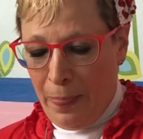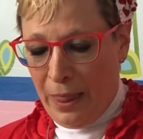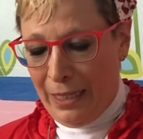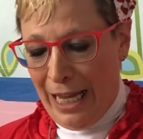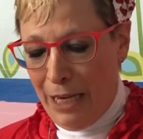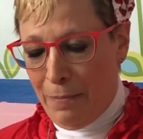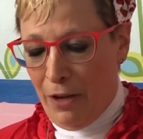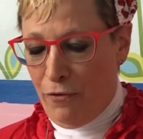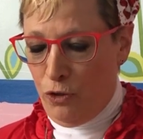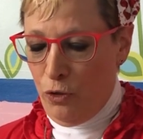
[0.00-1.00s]
The
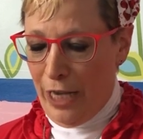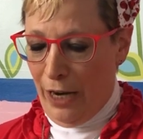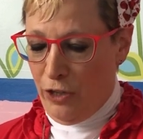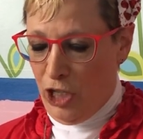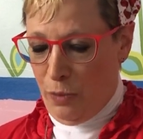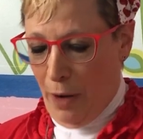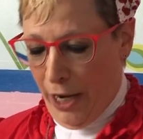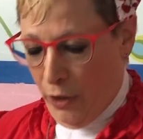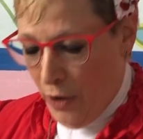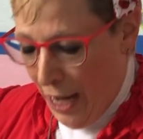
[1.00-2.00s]
ladybug flew down to the
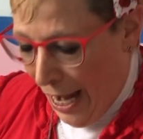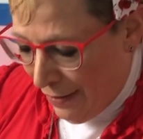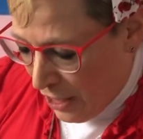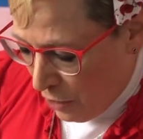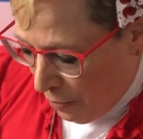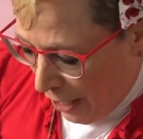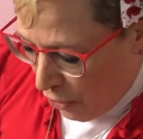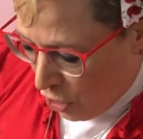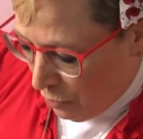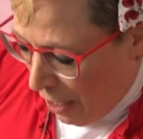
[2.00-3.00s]
spider, and the
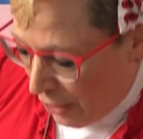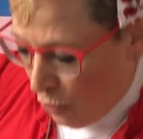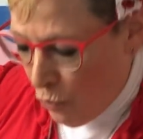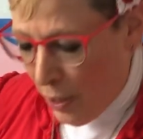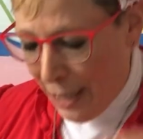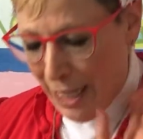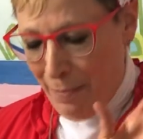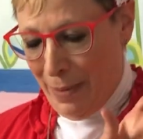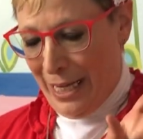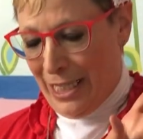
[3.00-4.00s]
spider smiled a
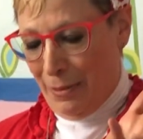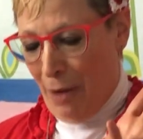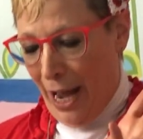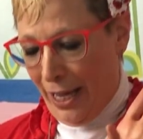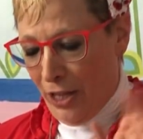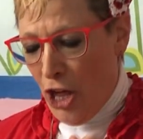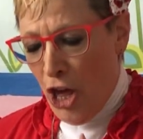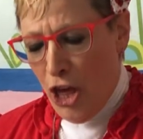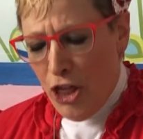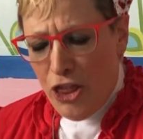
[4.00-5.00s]
really big smile.
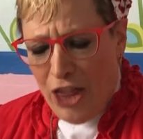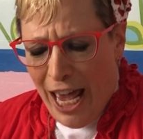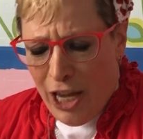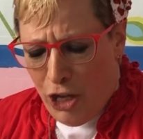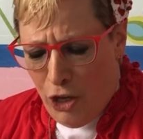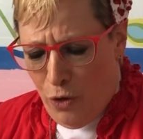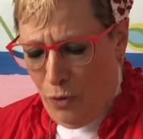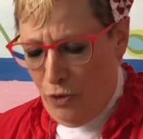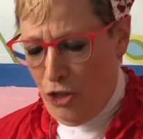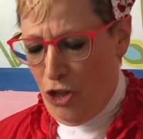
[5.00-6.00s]
Thank
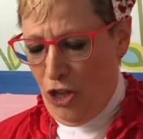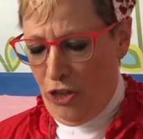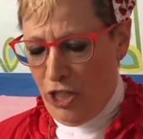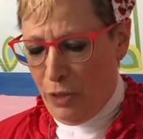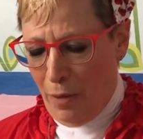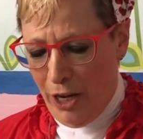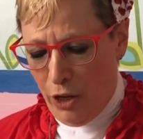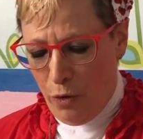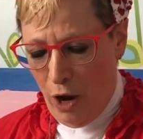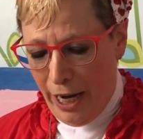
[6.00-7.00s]
you, the, the spider
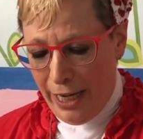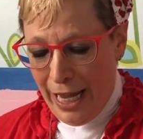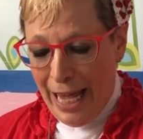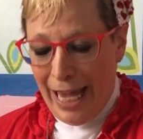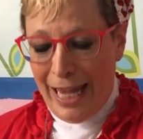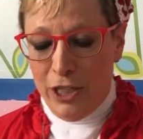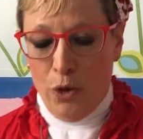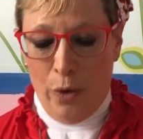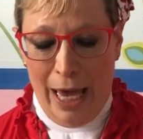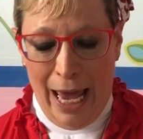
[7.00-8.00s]
cried. It's
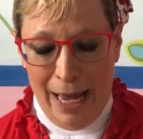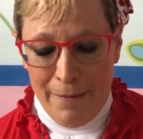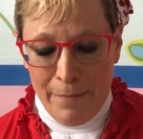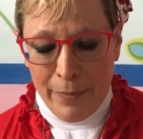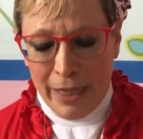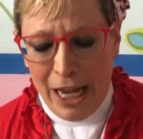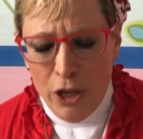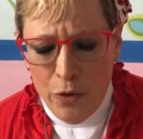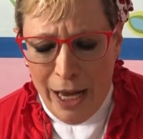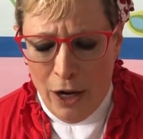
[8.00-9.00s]
okay. Can
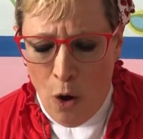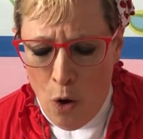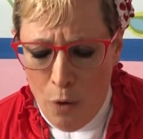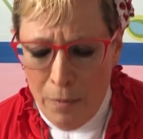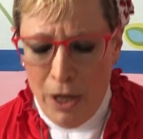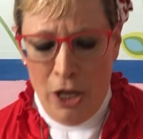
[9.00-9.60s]
you get home?